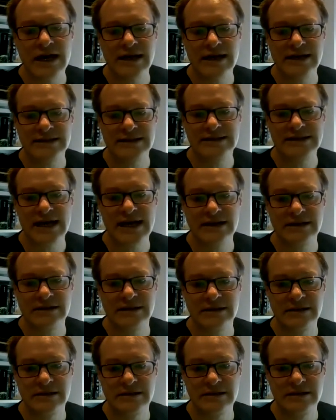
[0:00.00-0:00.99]
That's
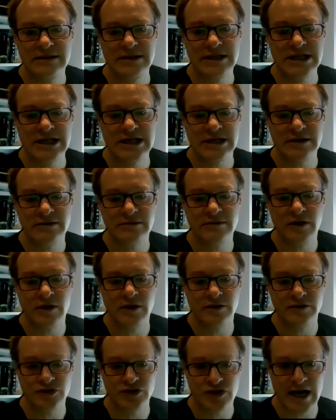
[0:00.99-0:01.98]
sector 2
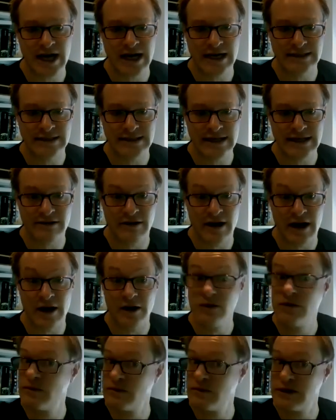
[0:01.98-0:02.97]
on track
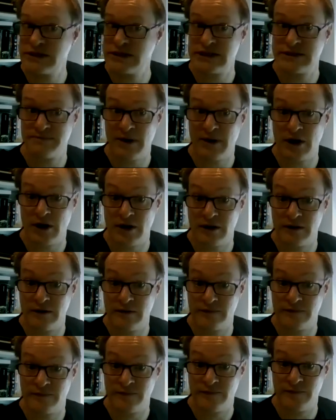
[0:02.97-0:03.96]
0, which is part
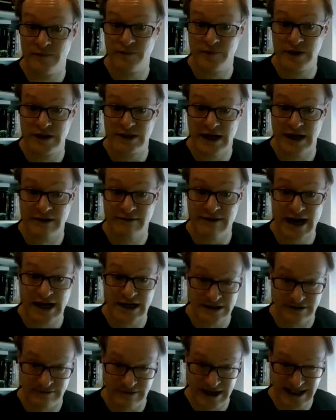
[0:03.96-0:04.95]
of the
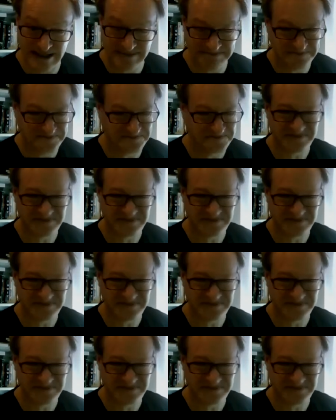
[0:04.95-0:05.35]
directory.